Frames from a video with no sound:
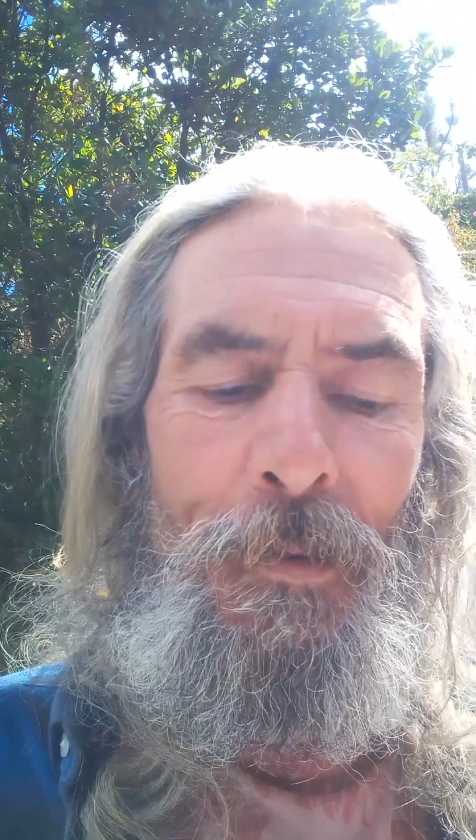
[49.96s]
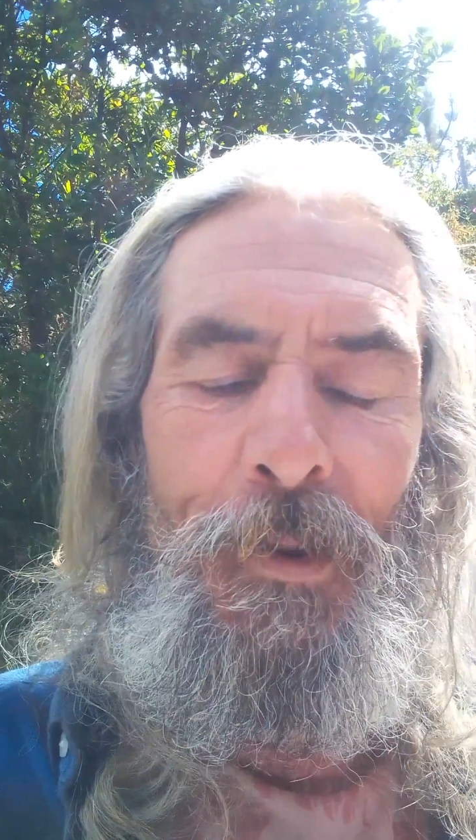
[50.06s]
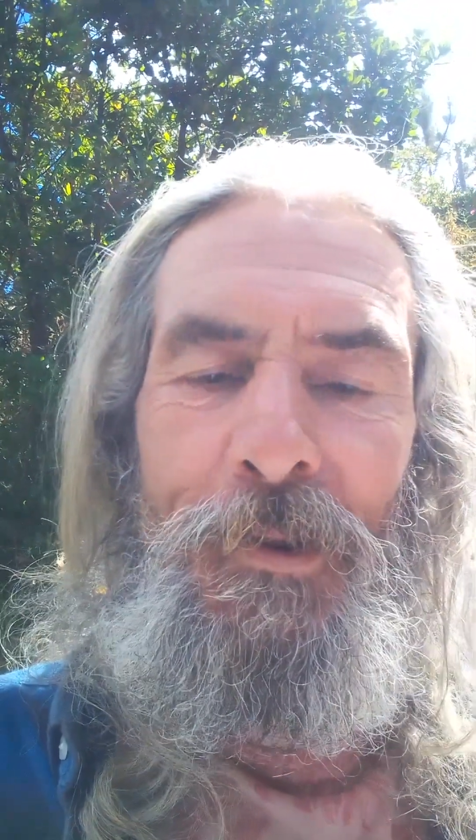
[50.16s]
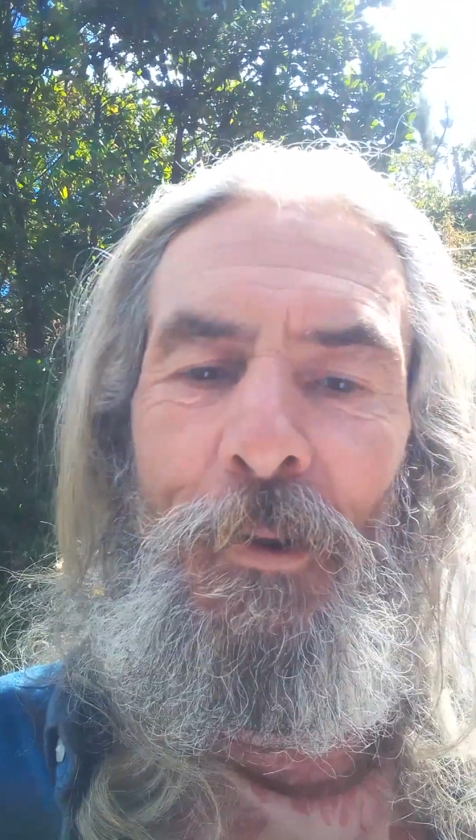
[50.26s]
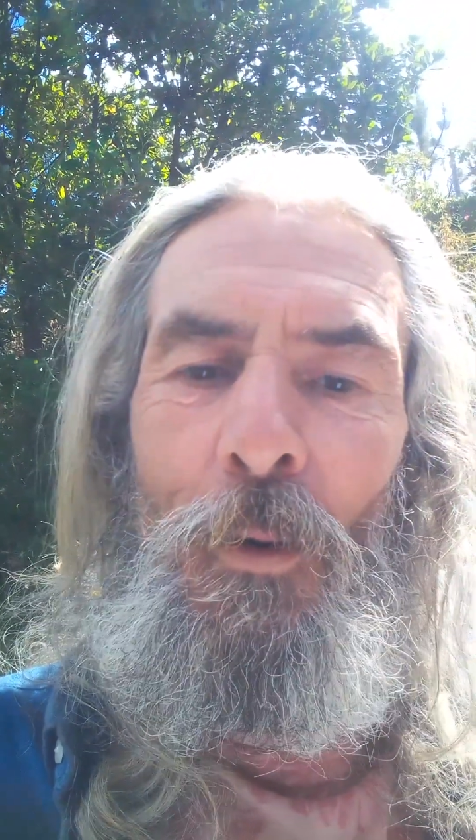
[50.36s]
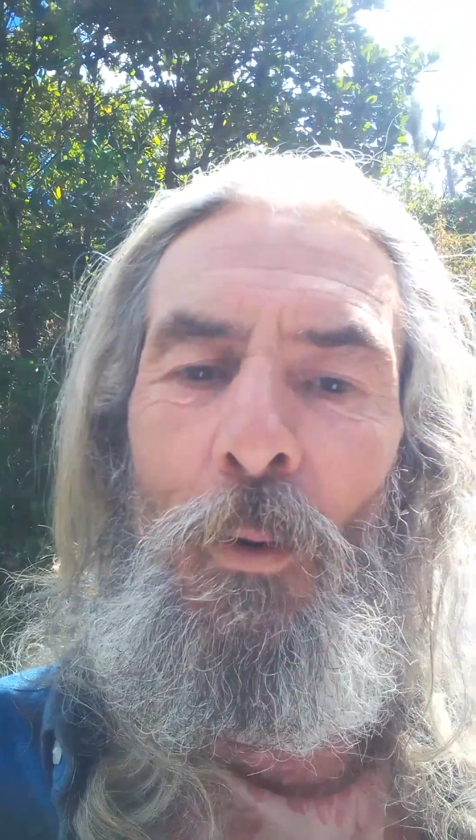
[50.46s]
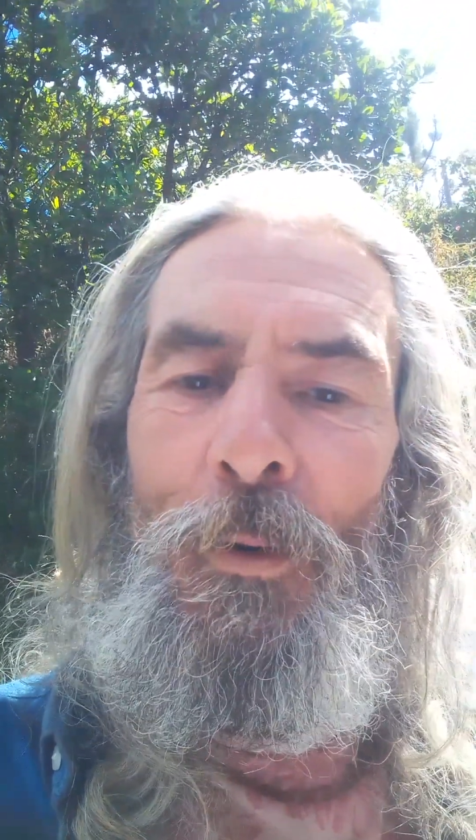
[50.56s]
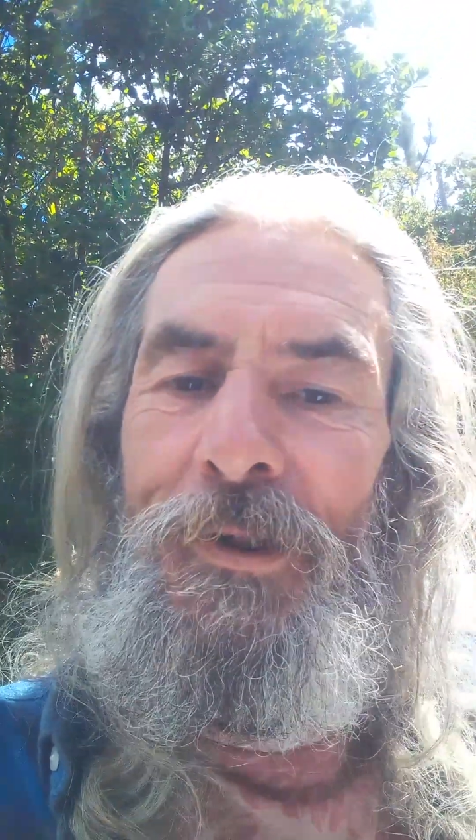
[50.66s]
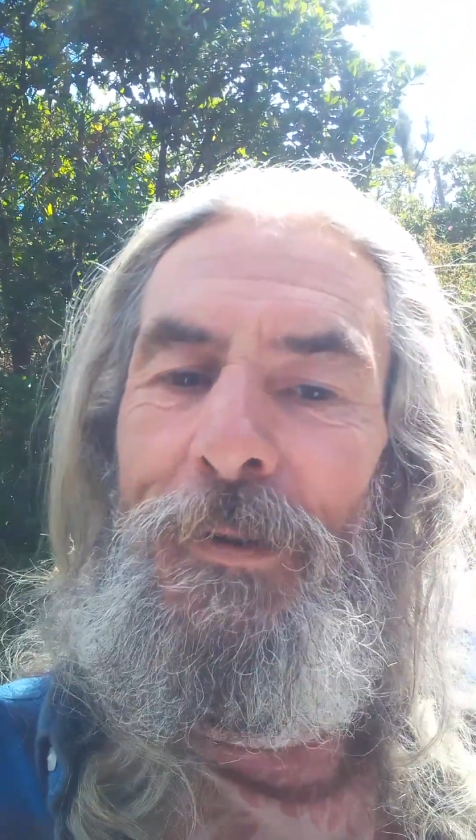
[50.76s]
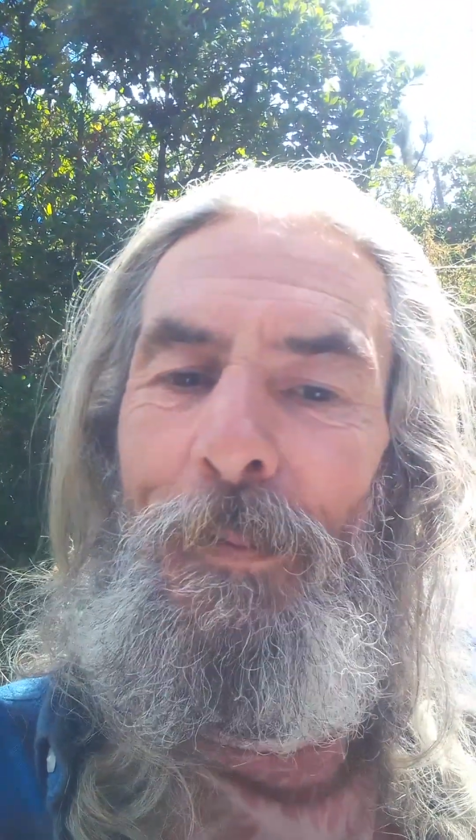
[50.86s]
The
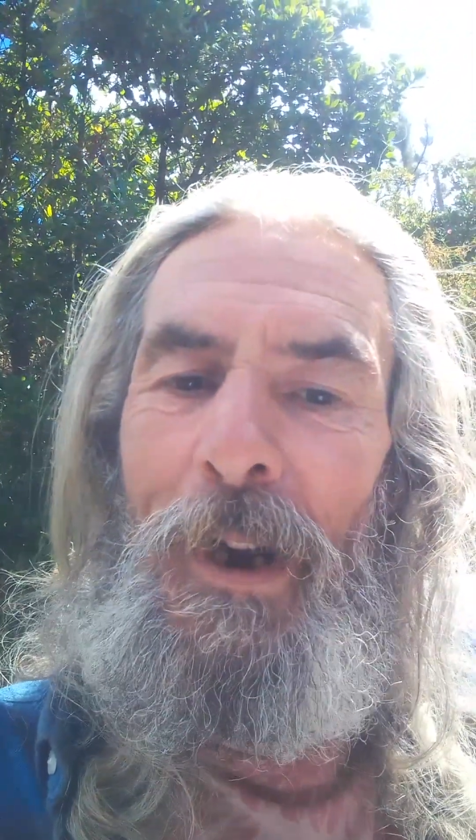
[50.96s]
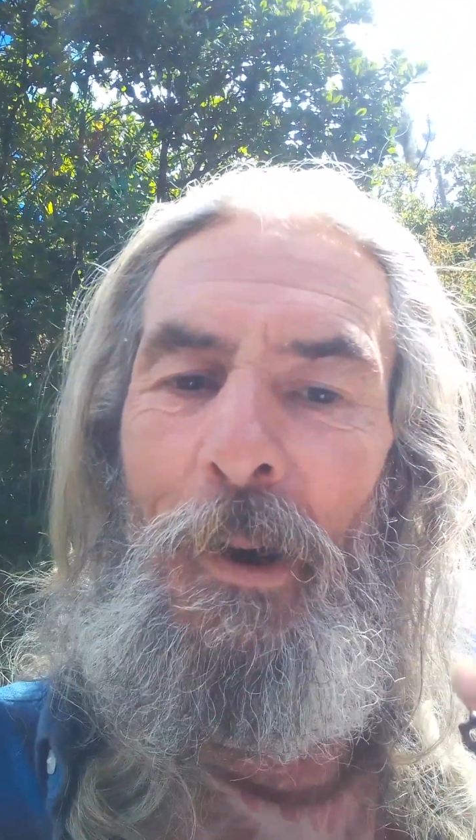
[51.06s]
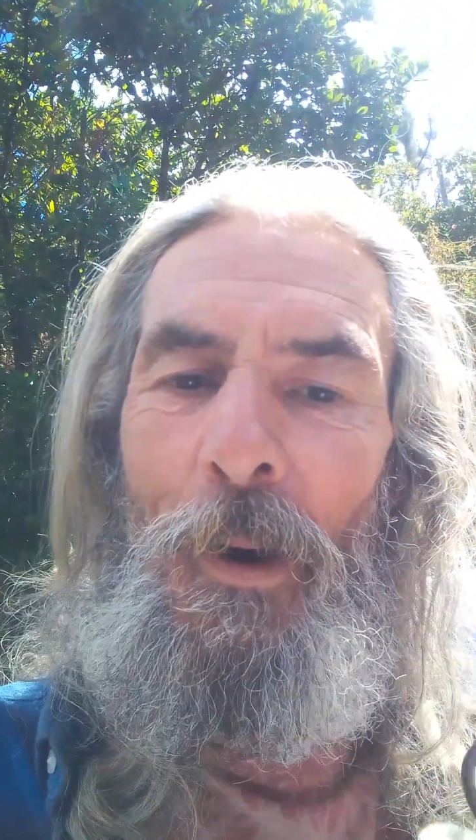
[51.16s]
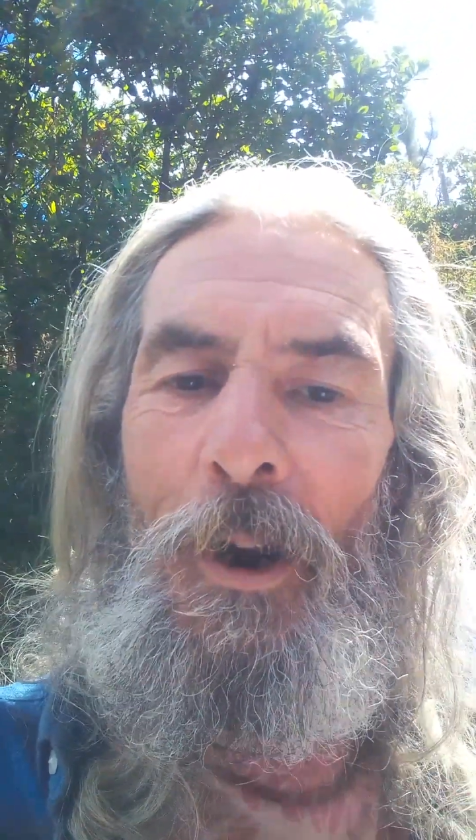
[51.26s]
doors blow